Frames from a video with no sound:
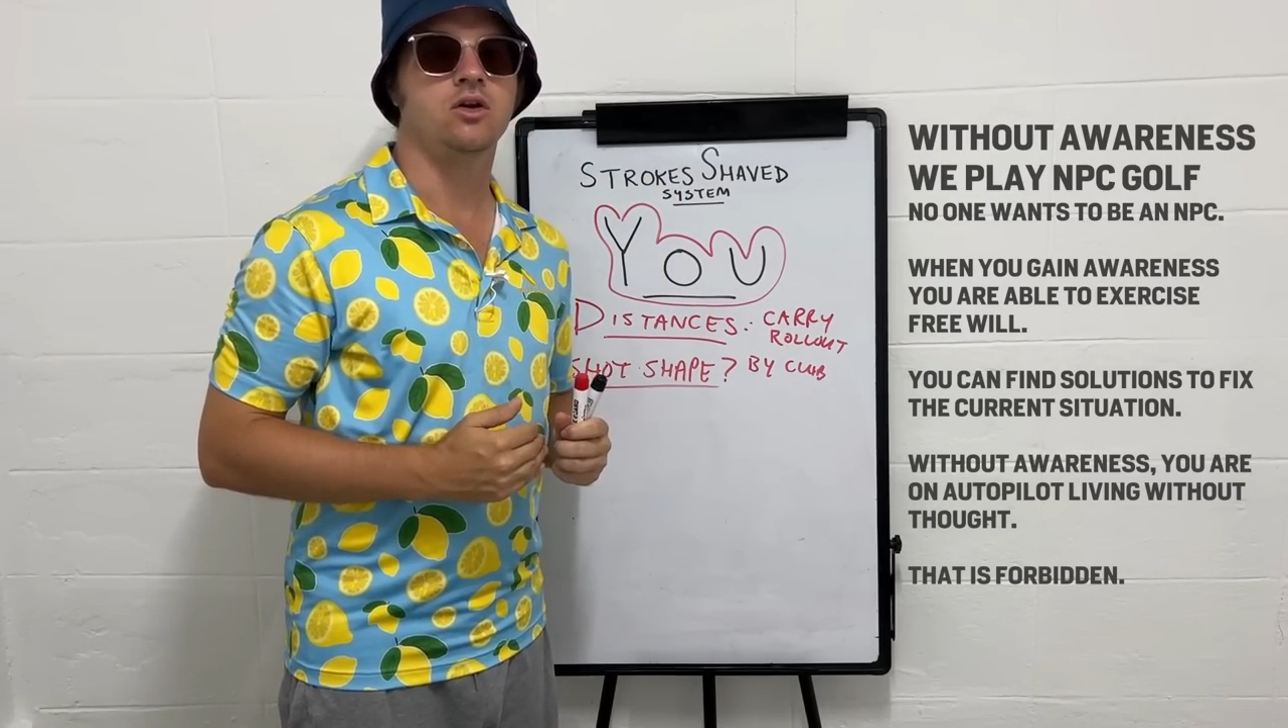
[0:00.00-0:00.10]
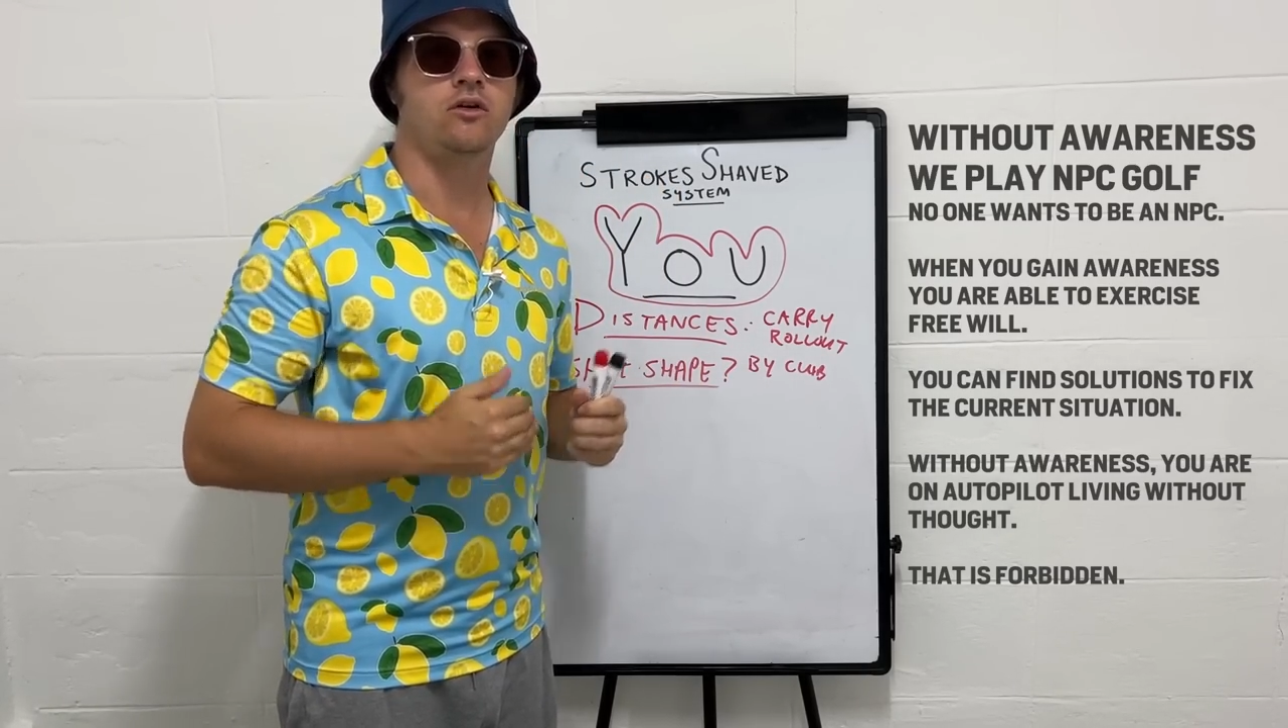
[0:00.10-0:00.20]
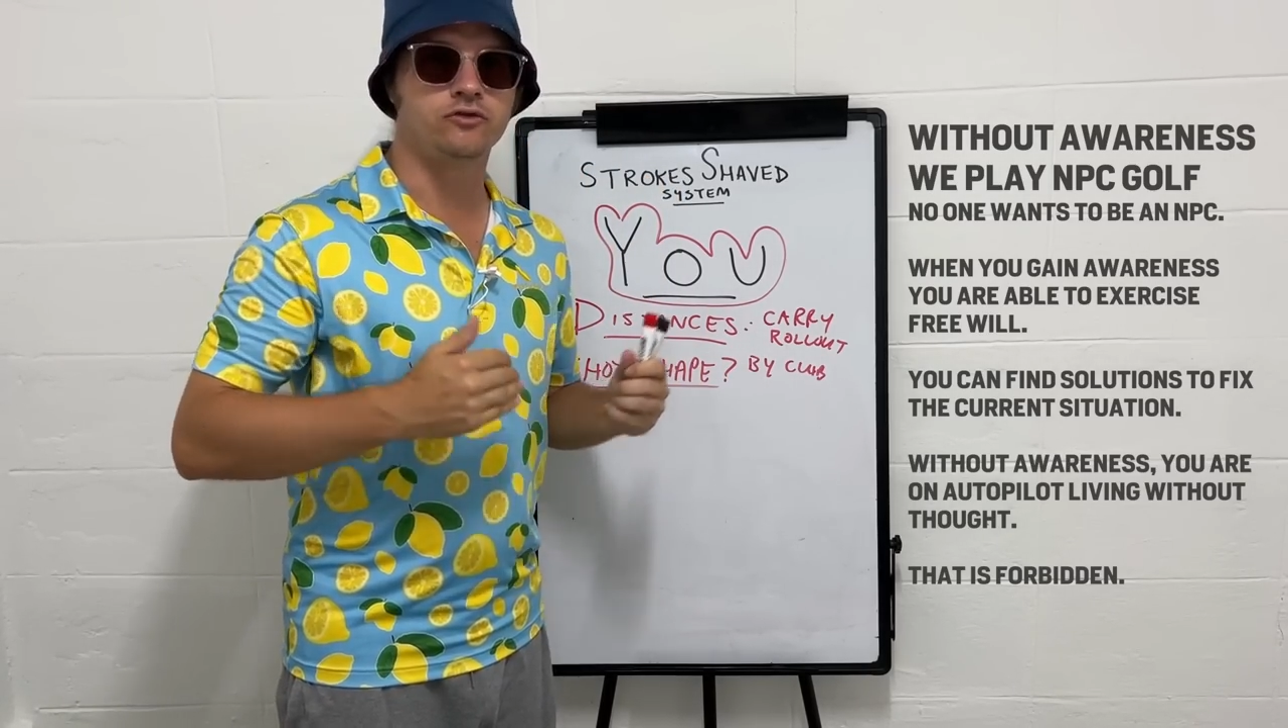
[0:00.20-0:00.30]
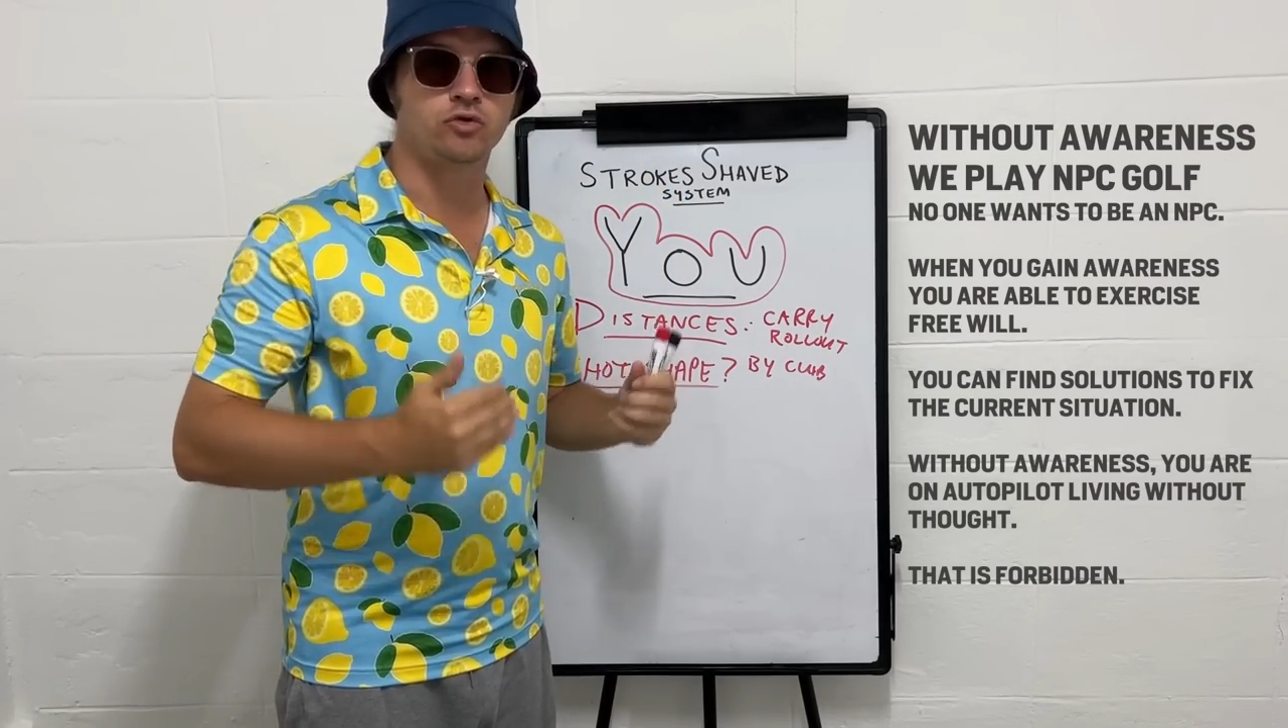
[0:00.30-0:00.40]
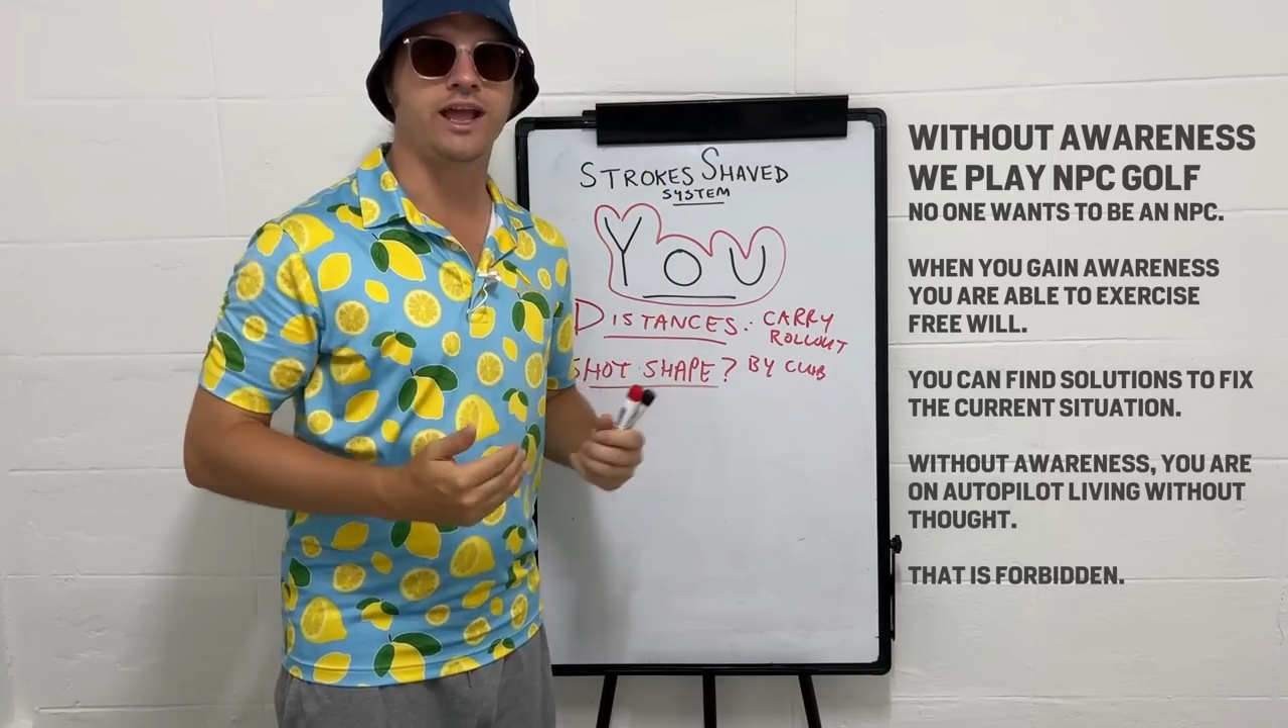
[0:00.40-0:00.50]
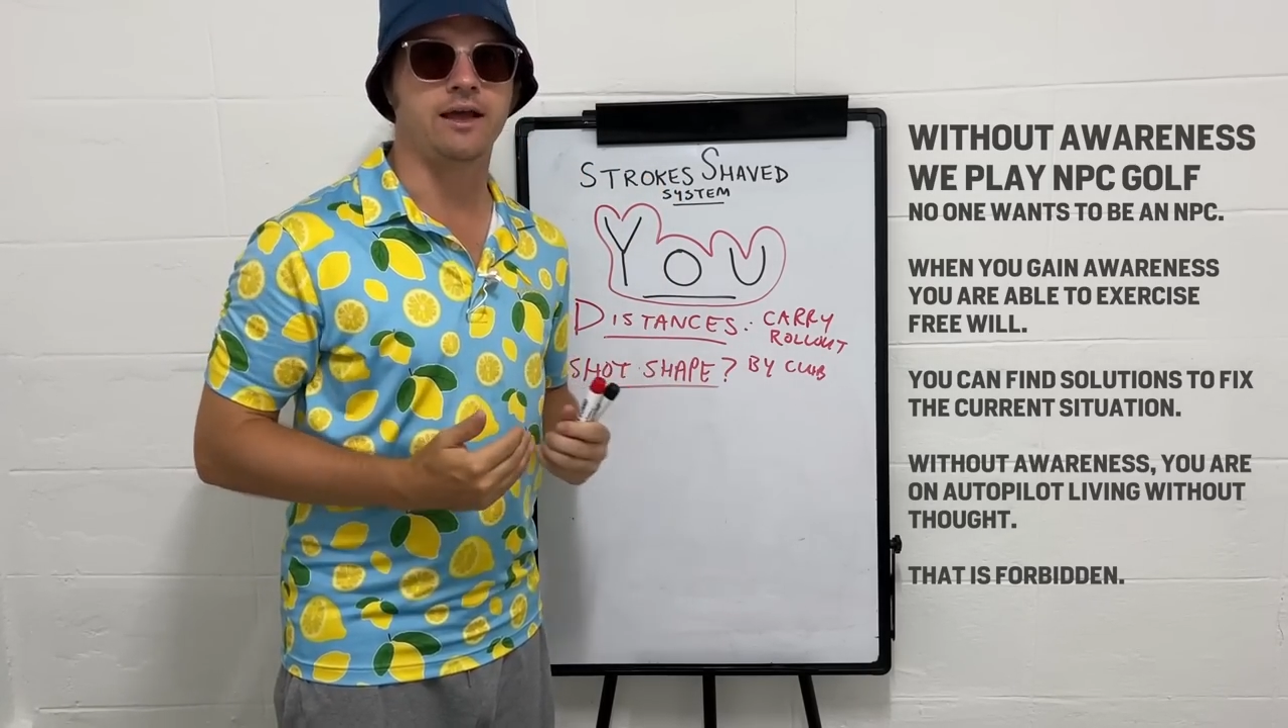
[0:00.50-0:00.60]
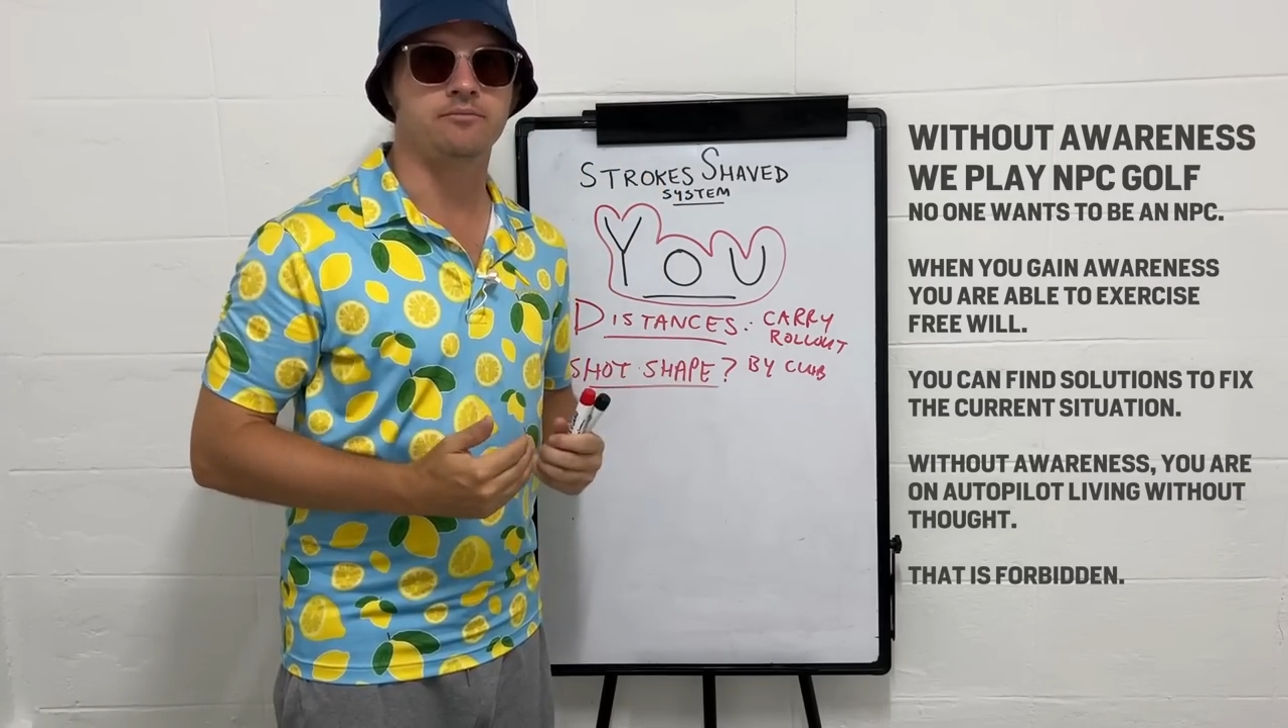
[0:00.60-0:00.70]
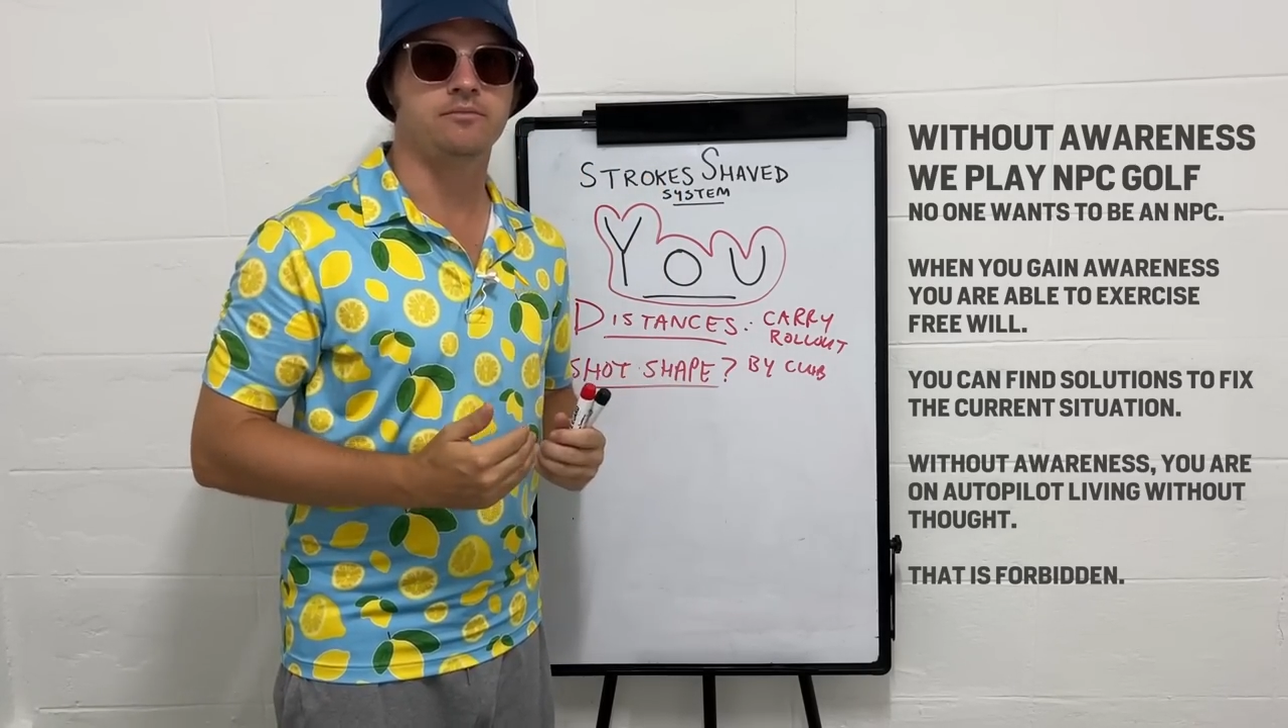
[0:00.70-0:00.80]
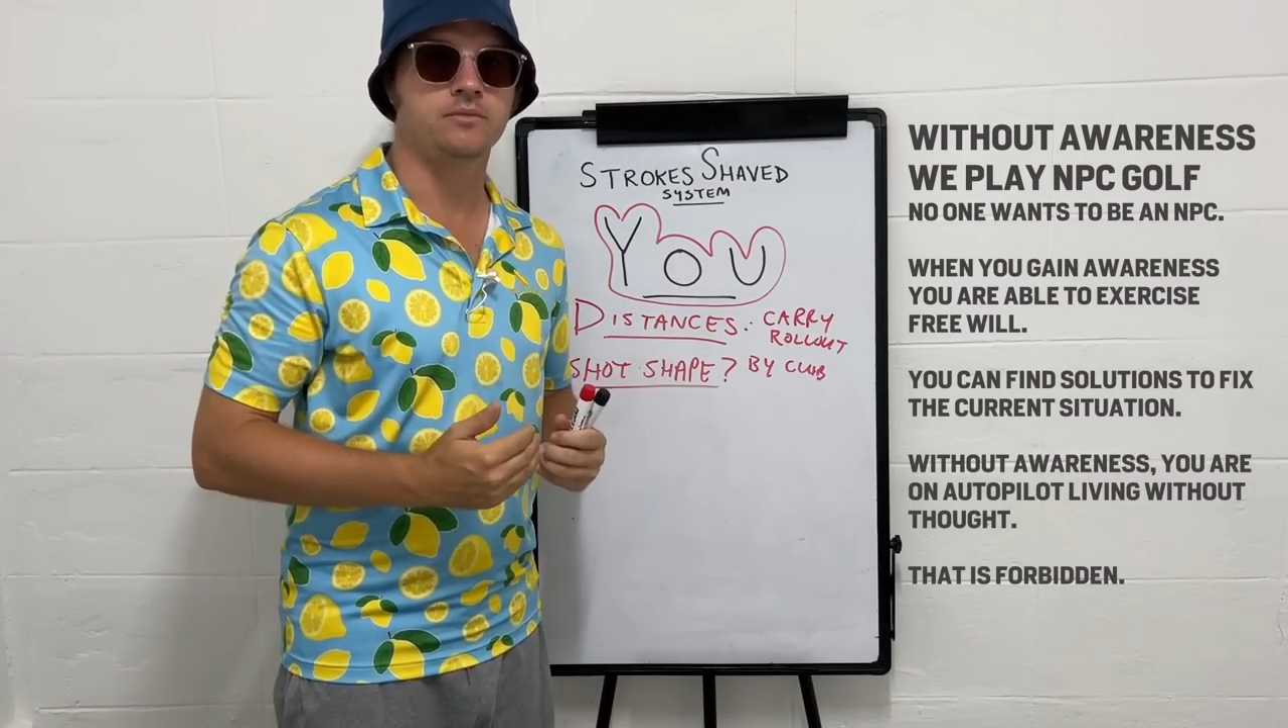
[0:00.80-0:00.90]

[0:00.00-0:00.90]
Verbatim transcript: of your game.